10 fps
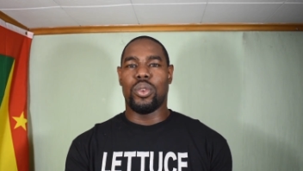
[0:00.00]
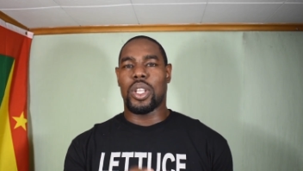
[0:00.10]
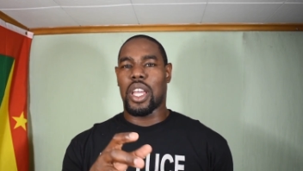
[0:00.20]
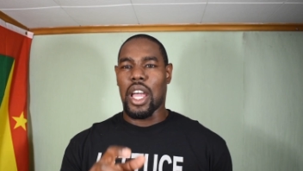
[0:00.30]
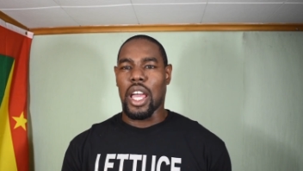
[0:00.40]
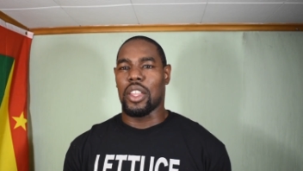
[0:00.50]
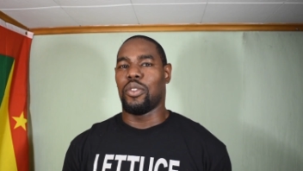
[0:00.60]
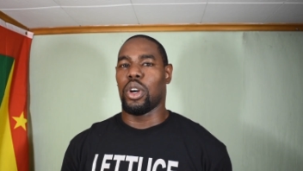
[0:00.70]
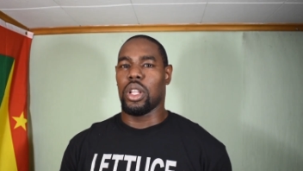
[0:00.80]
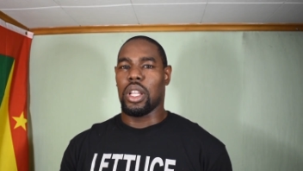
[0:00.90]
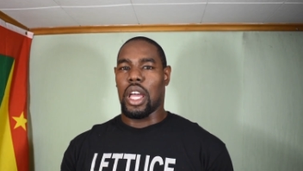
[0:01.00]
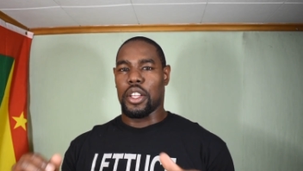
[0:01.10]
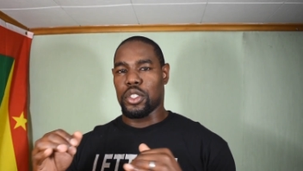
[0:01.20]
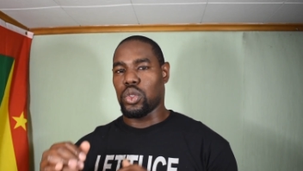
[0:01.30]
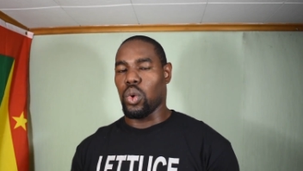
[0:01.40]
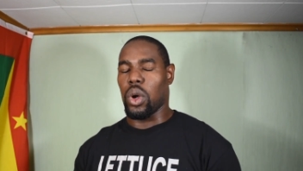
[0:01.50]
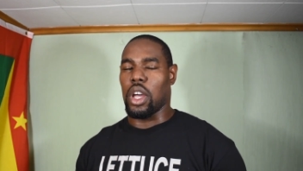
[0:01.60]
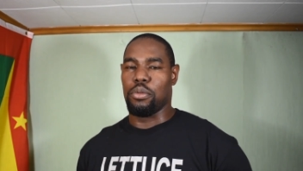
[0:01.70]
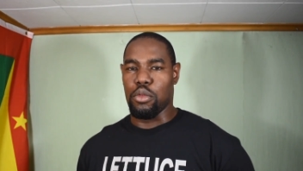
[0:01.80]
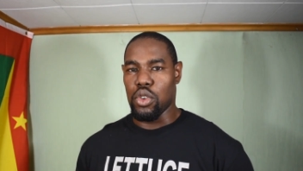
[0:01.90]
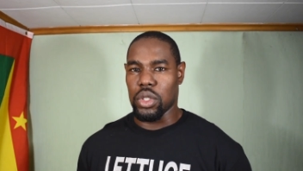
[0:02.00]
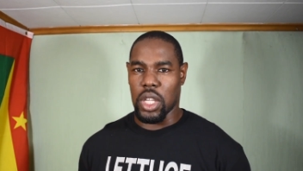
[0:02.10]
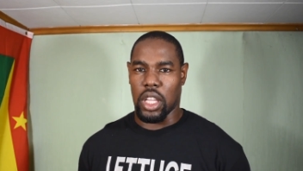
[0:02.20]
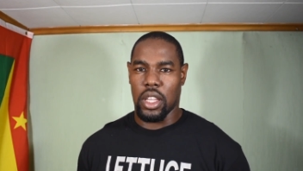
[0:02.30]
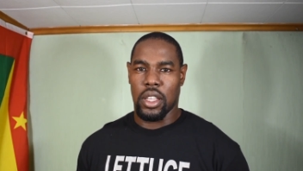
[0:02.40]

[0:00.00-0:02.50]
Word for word: with carnival and soca music.